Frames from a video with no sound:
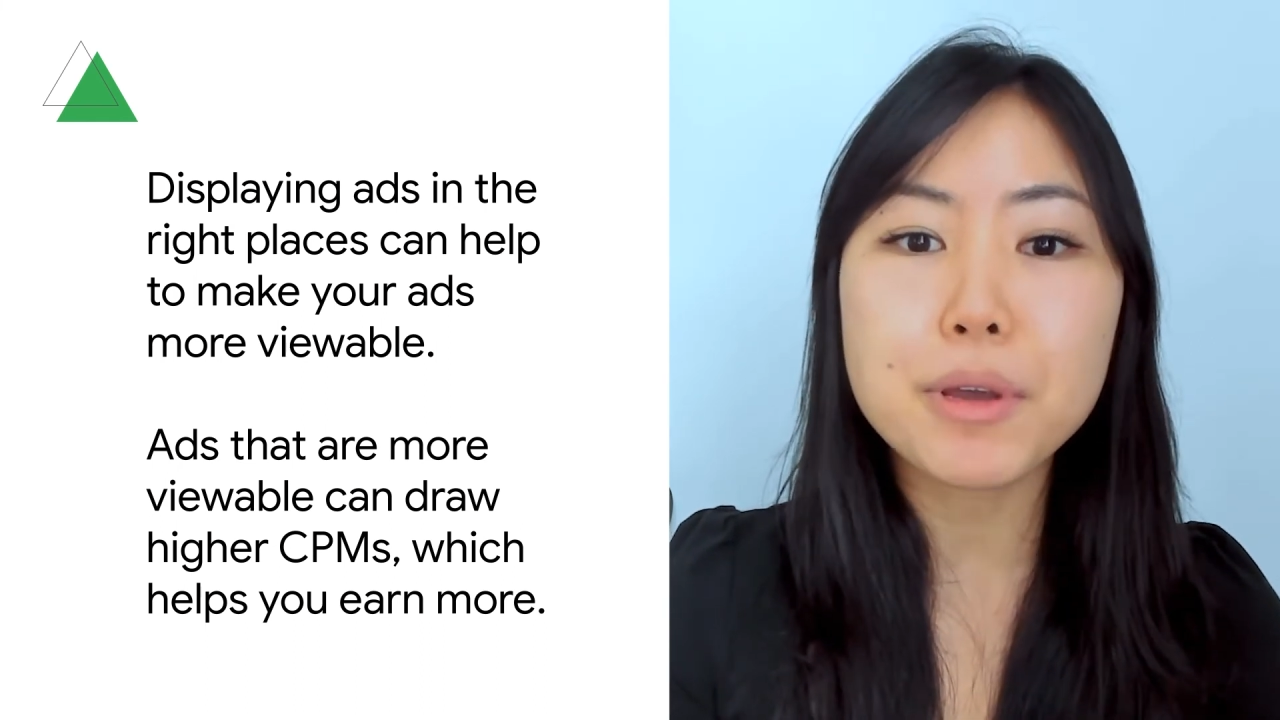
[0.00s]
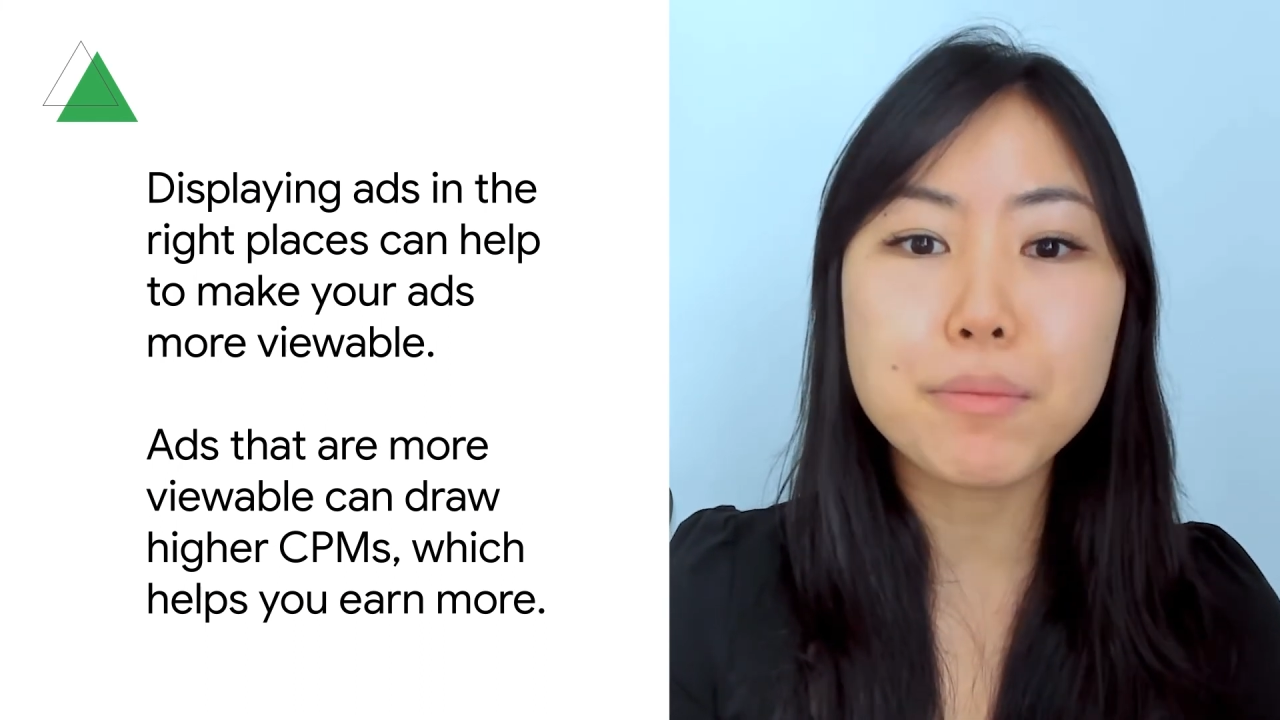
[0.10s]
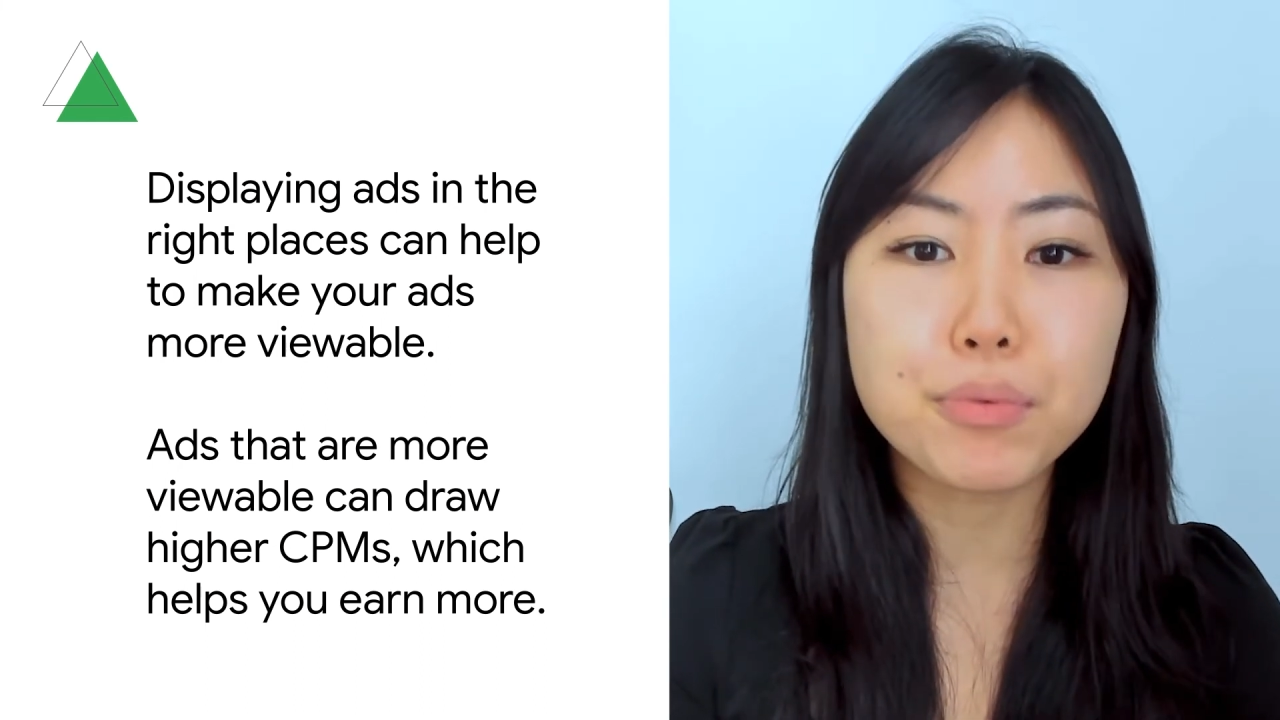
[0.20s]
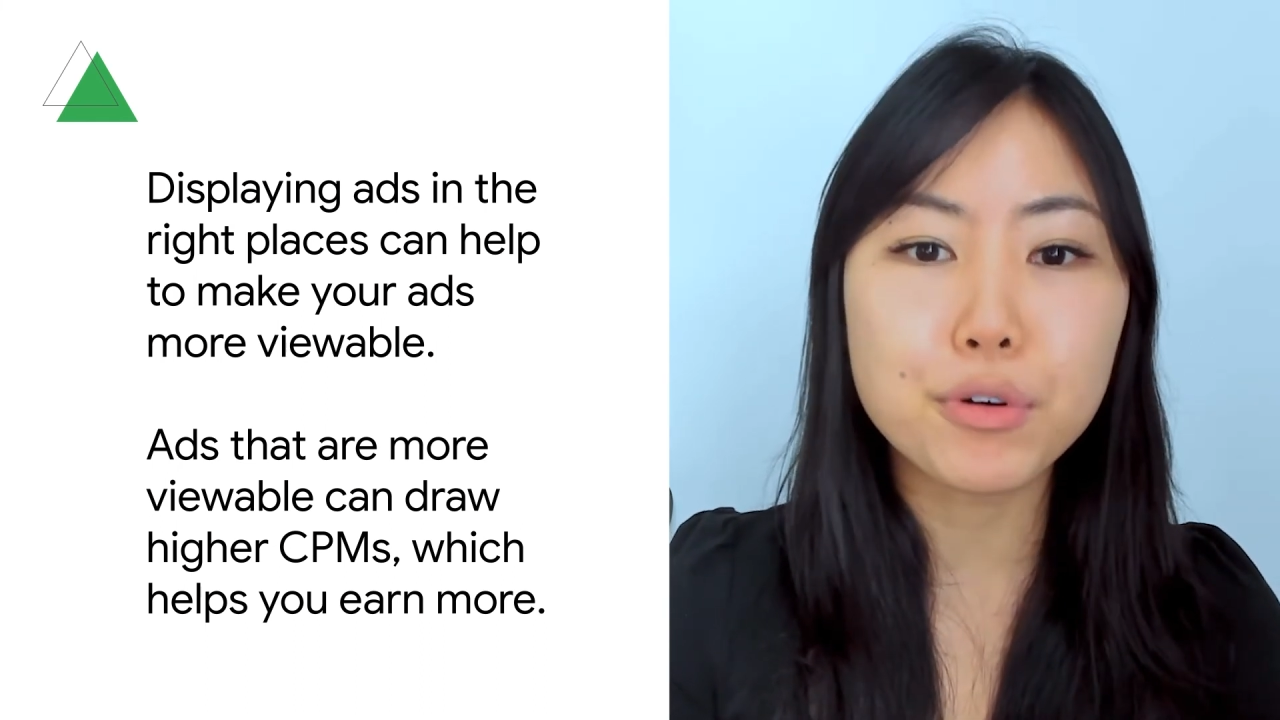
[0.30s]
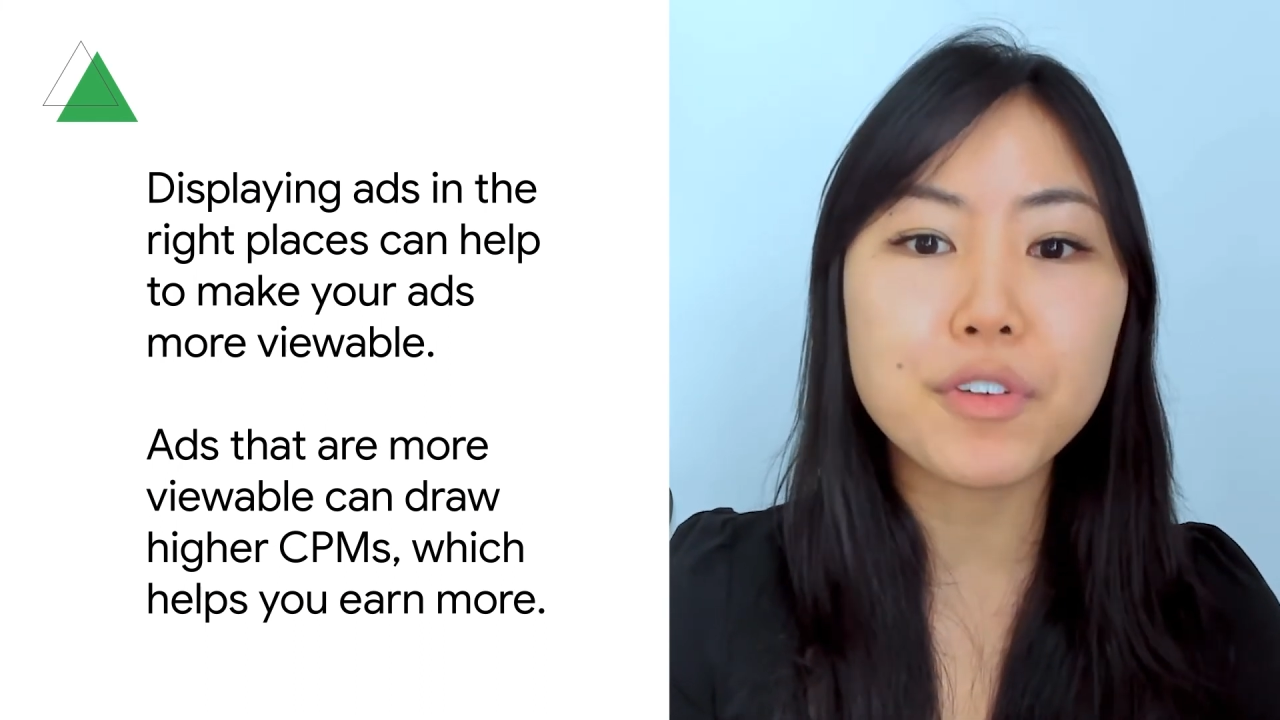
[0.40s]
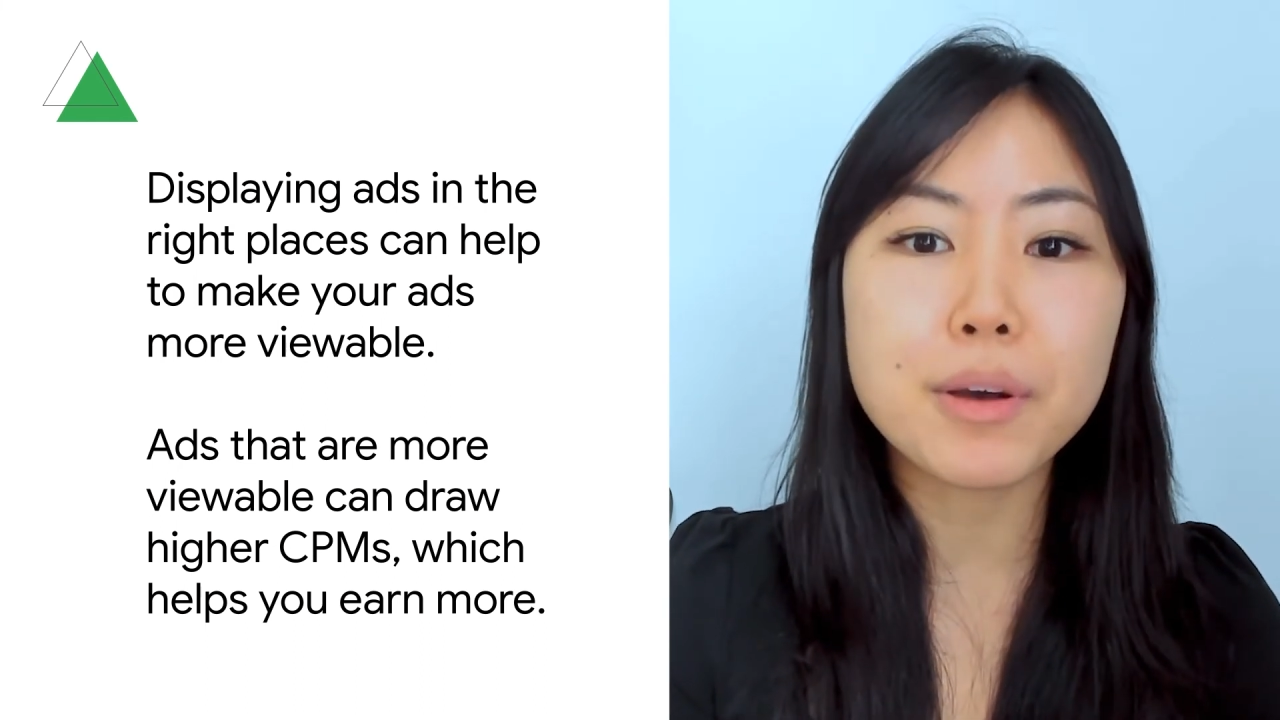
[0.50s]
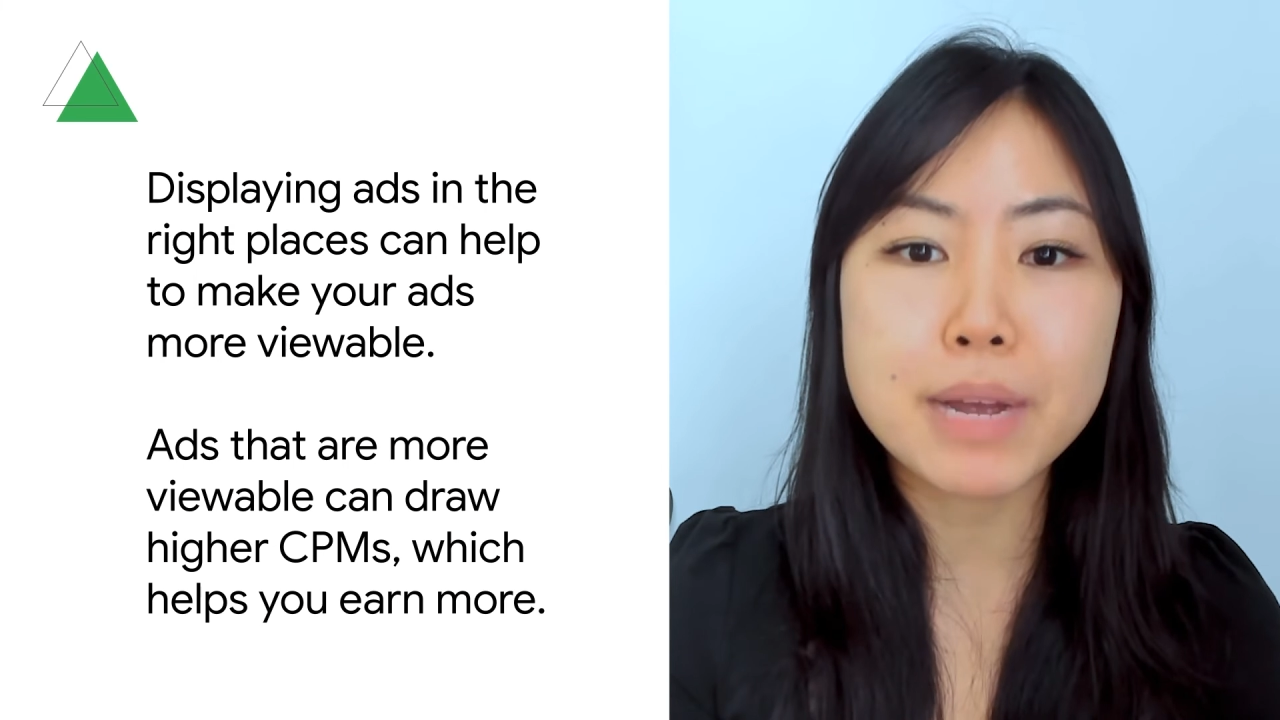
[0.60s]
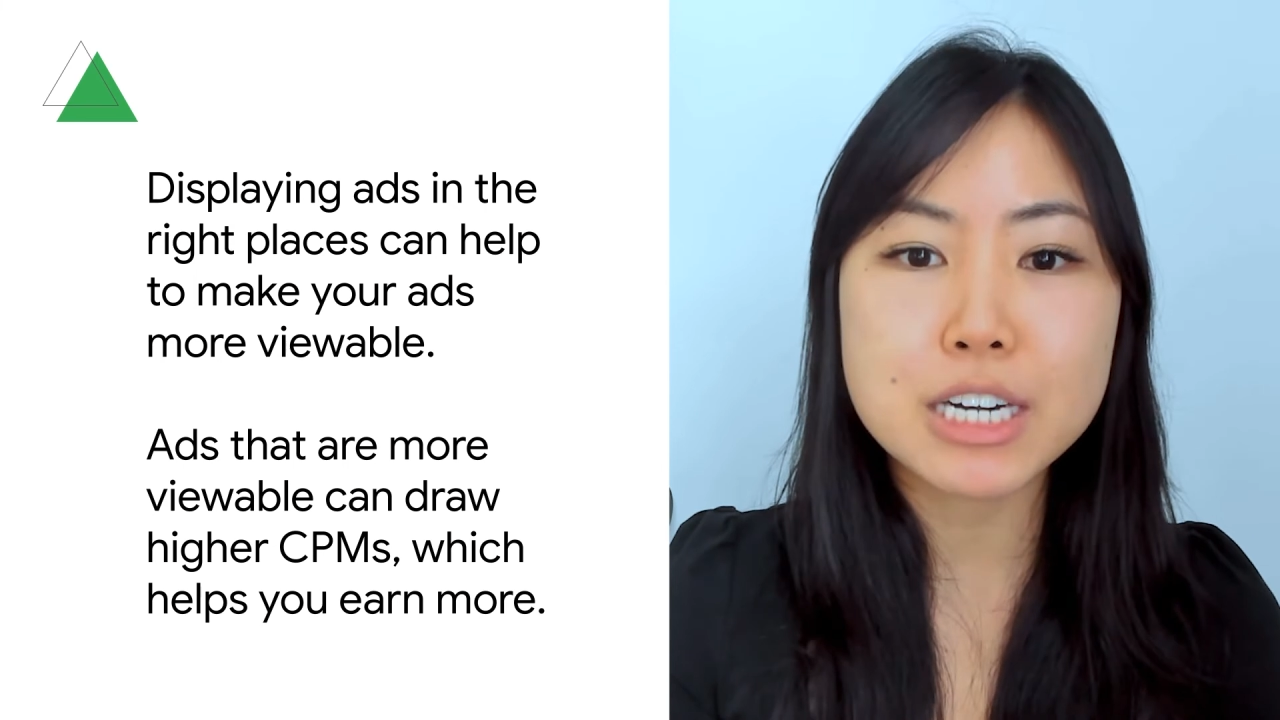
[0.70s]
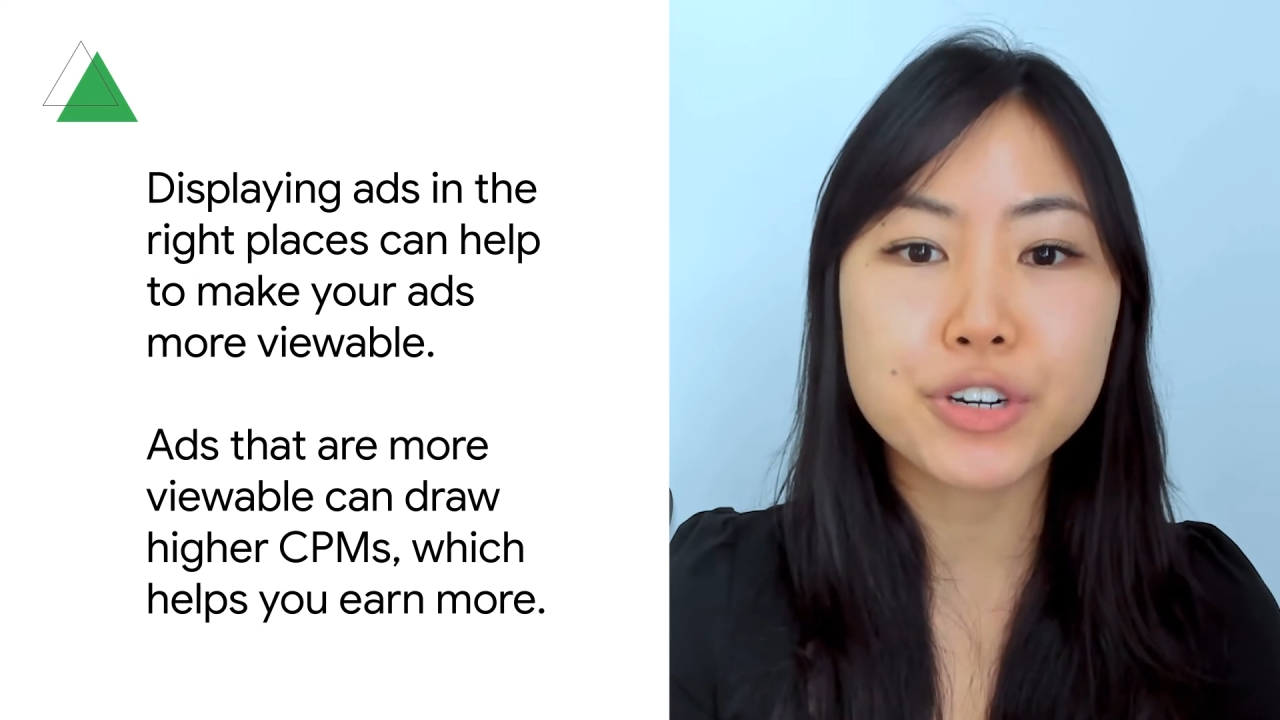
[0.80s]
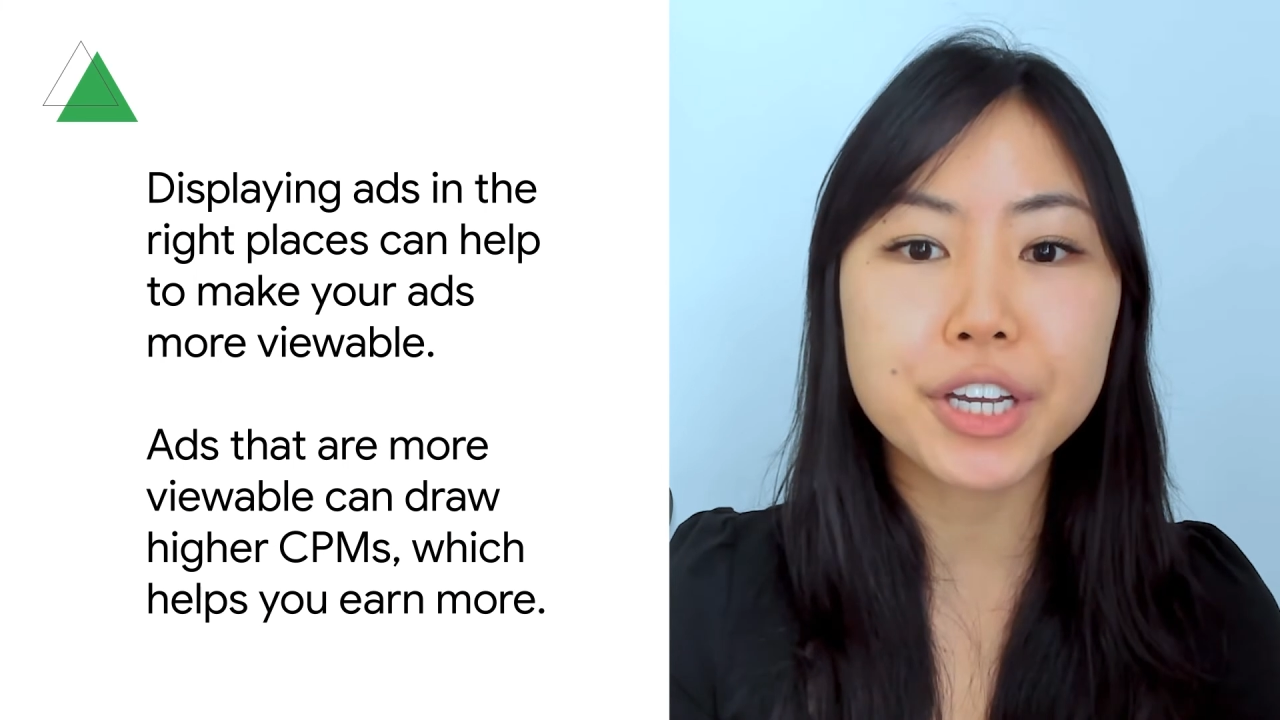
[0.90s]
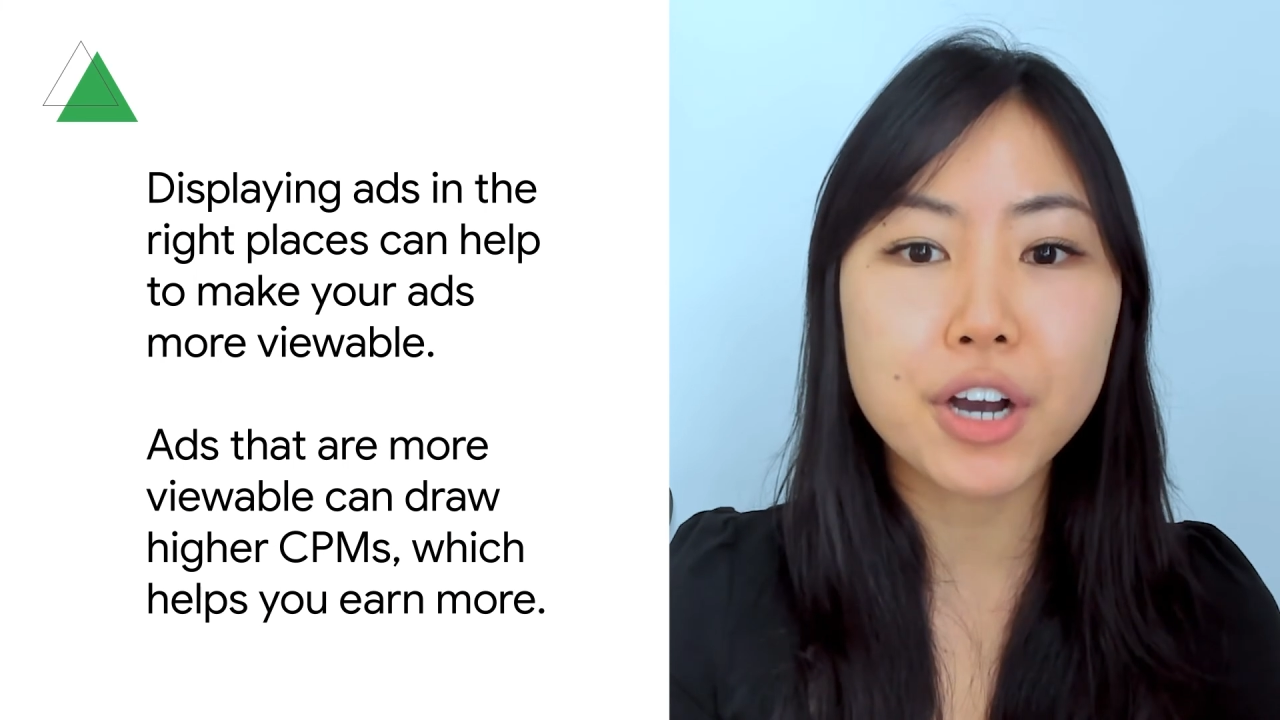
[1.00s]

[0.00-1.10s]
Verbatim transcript: improve a metric